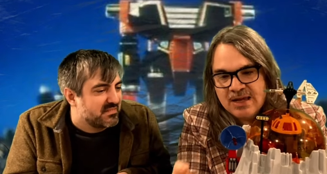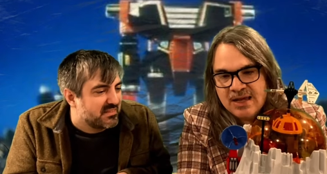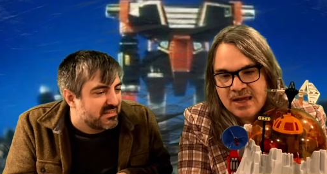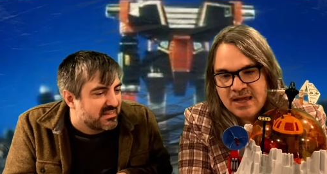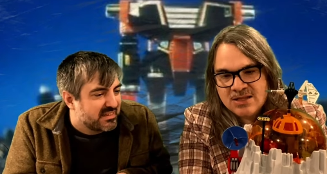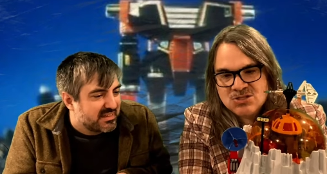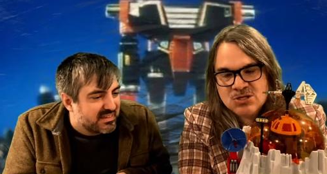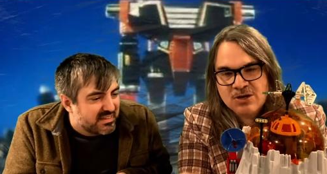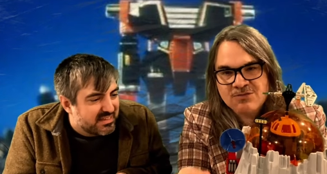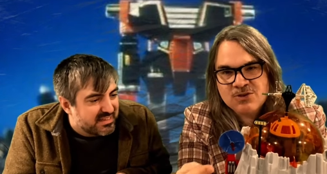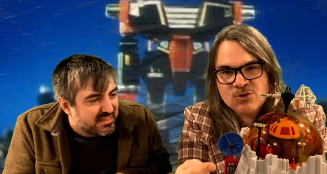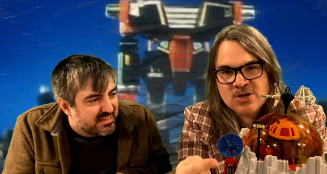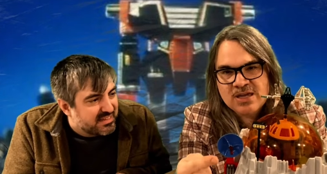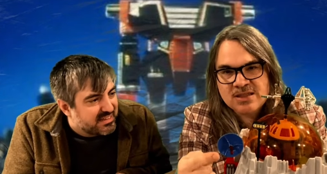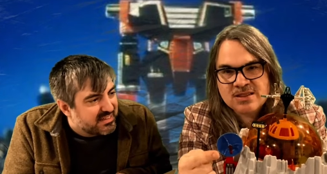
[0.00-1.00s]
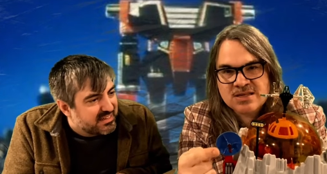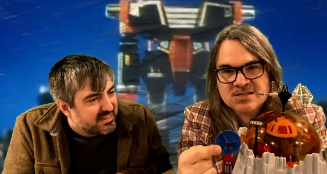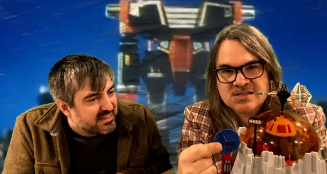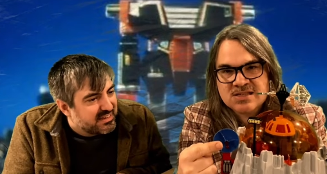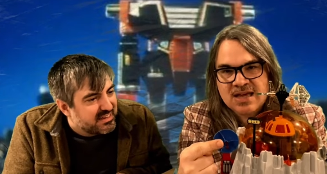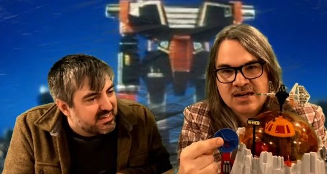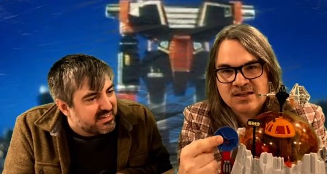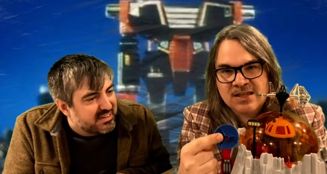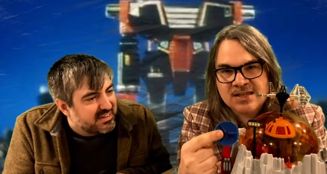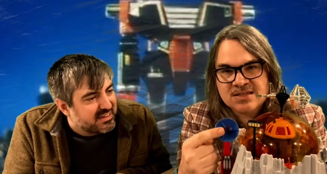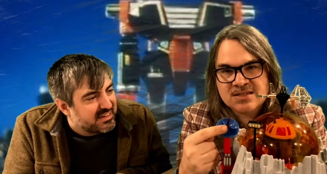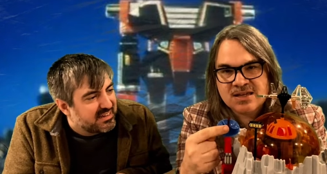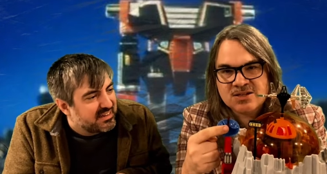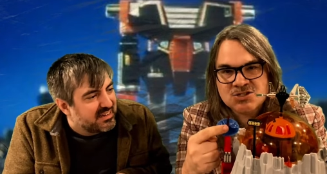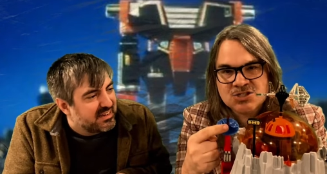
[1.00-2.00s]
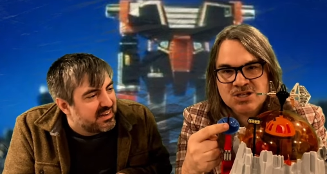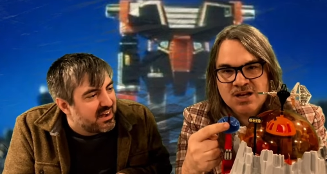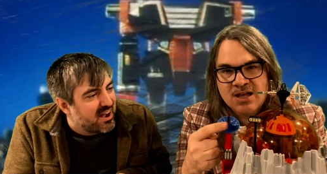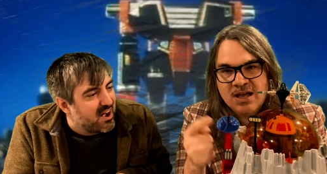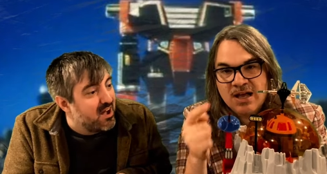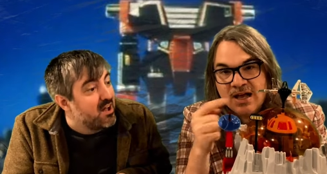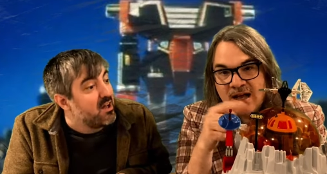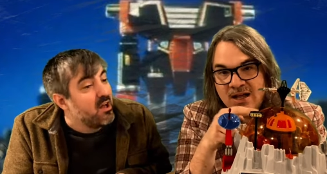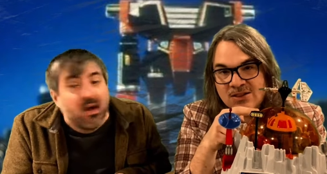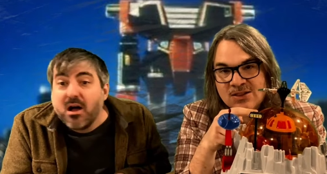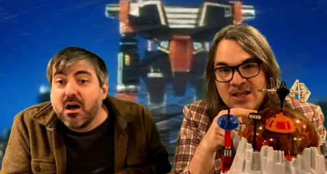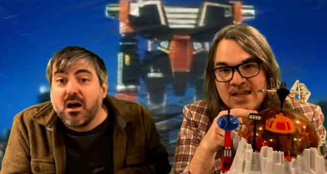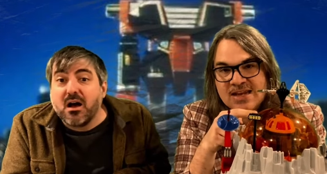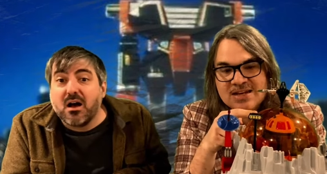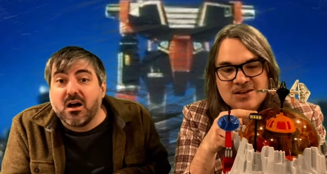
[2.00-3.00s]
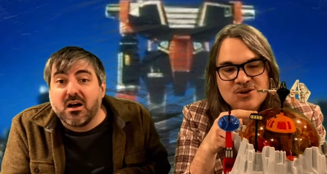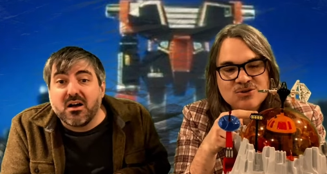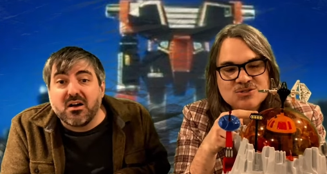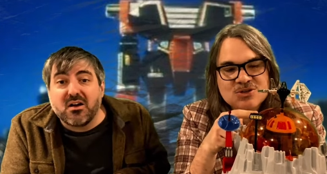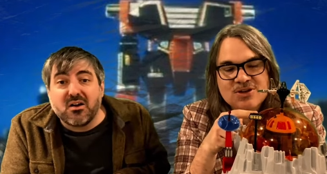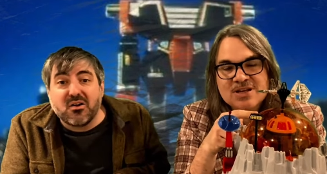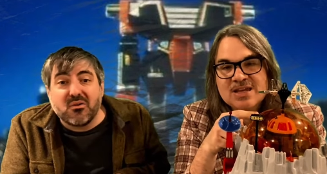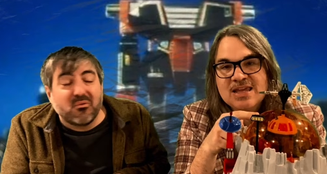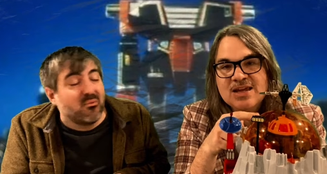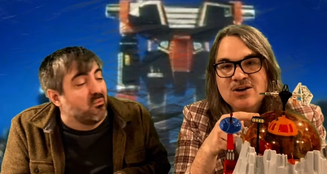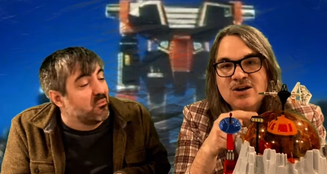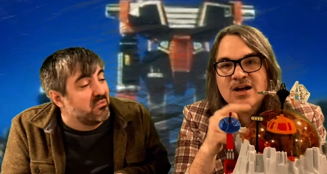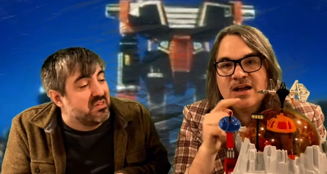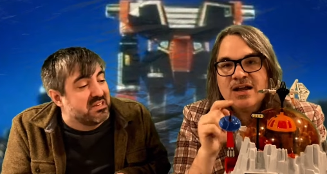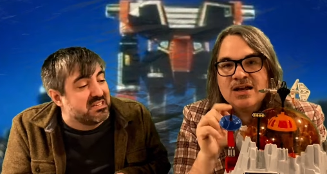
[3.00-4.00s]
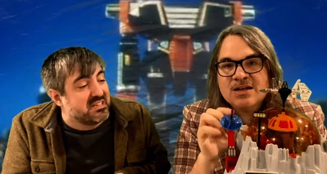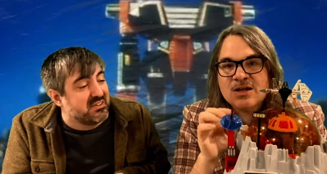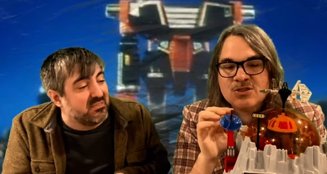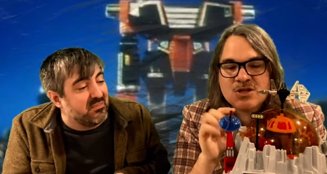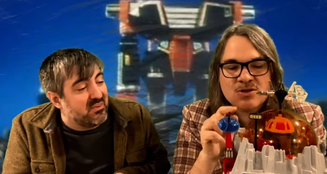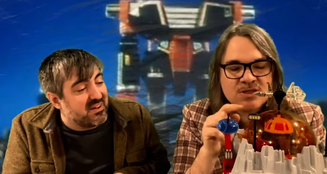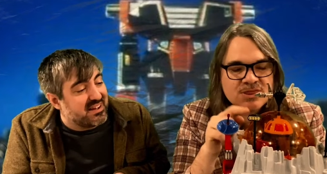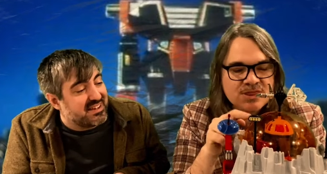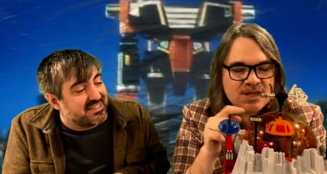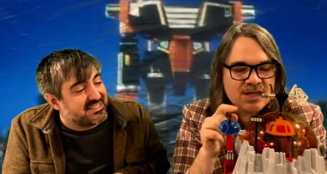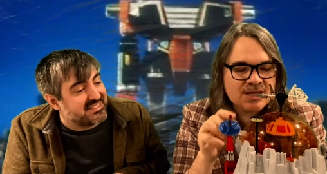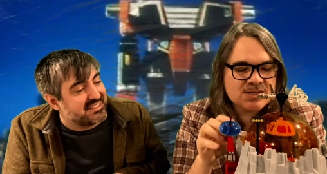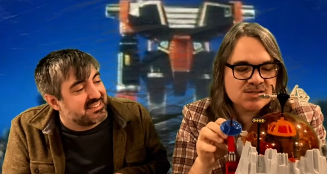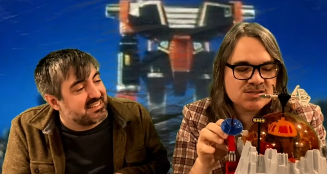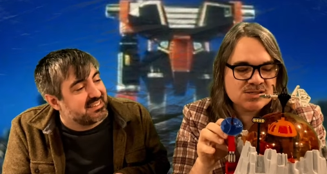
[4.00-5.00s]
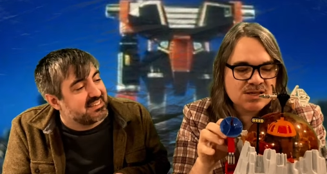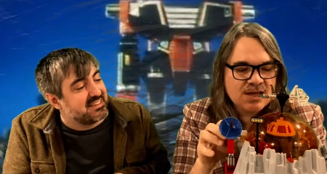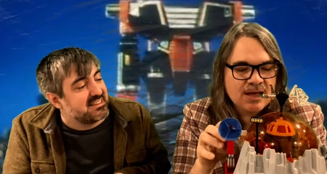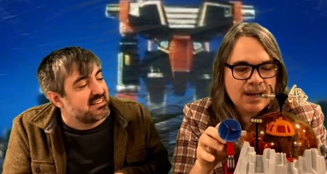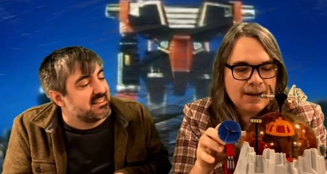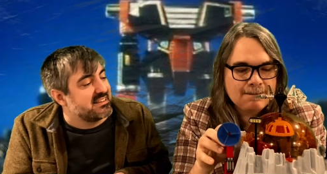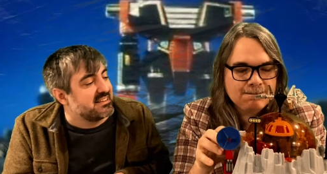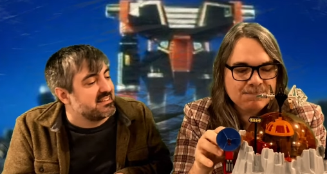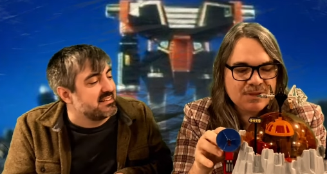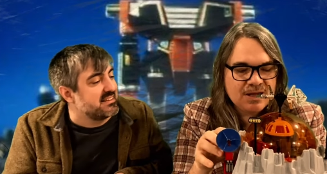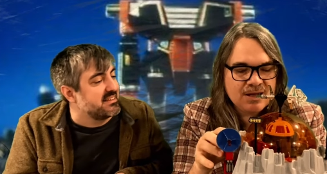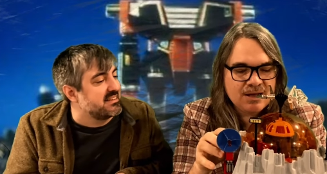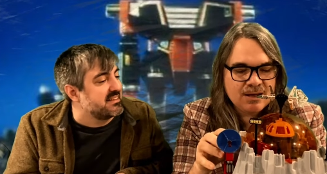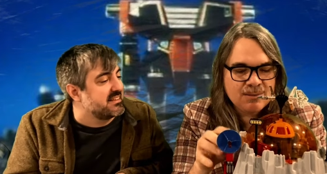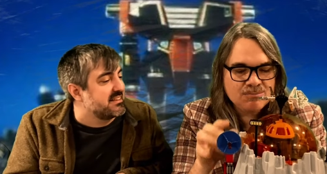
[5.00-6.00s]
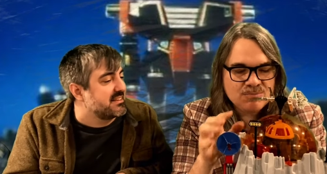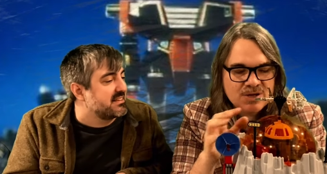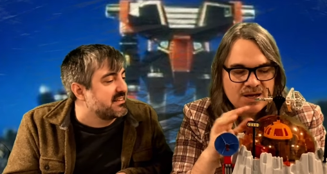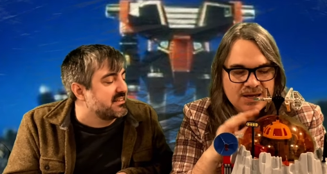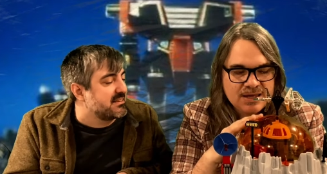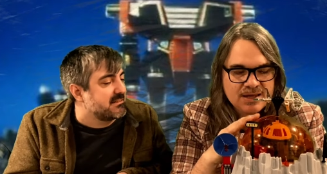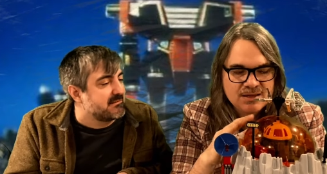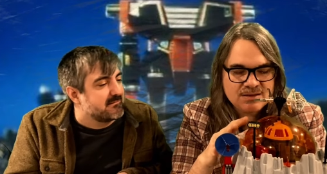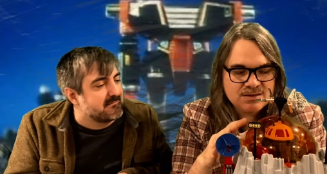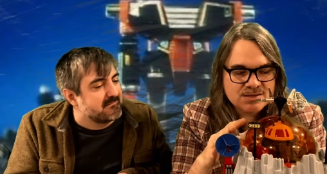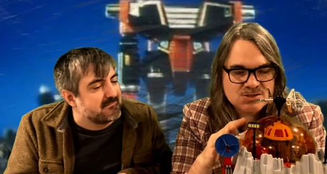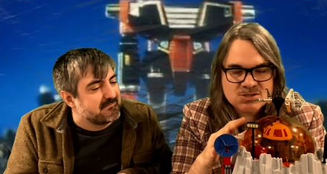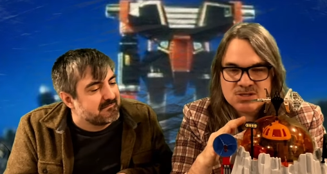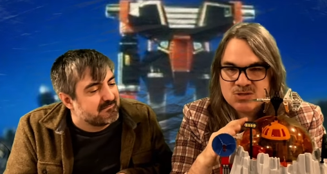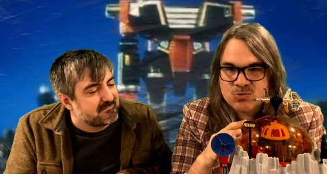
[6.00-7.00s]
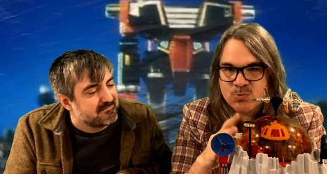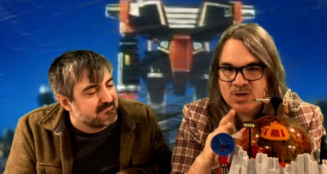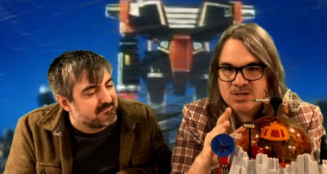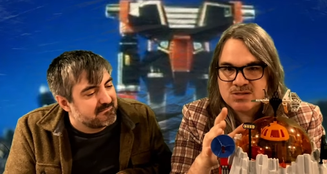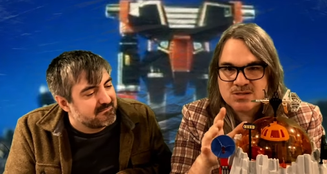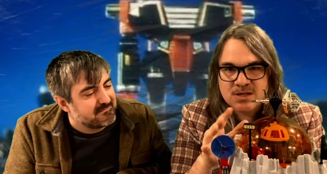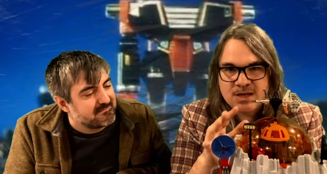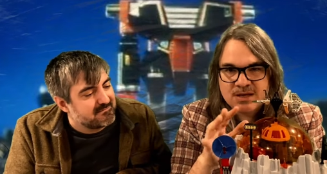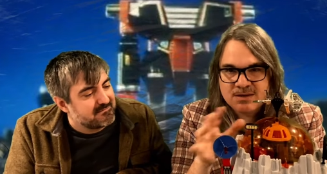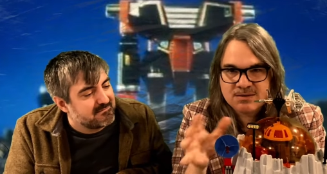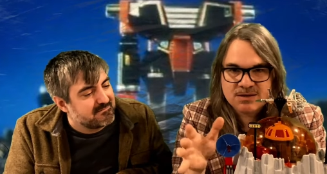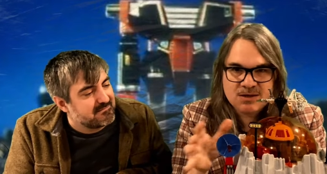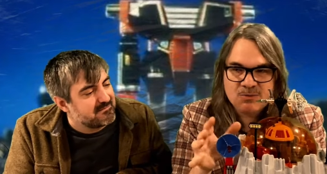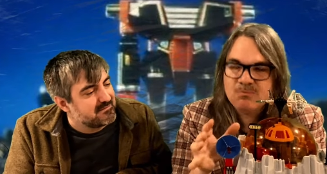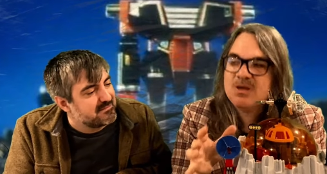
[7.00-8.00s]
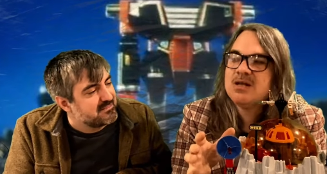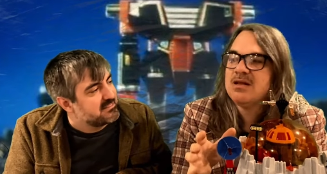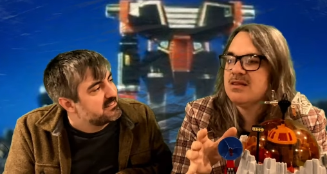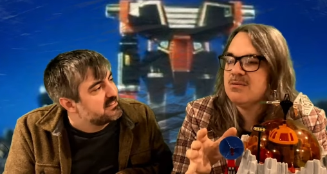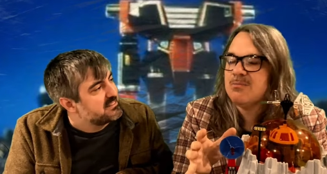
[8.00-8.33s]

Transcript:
Speaker 1: And so if you hit this satellite dish, a light goes on here. Now the only thing is, um, again, this this was like, you know, mint in the